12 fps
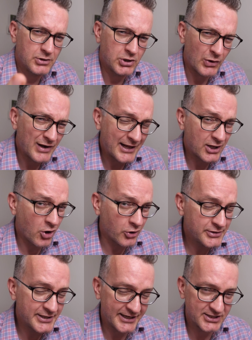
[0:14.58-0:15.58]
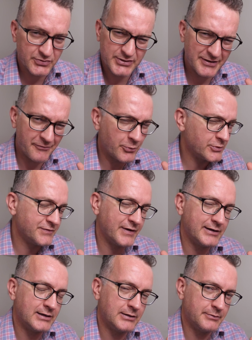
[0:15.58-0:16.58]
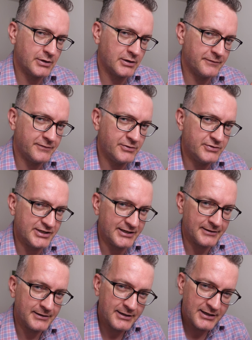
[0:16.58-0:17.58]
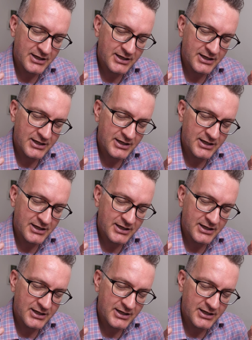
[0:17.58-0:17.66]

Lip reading: Golang context, which I've always found a little bit confusing.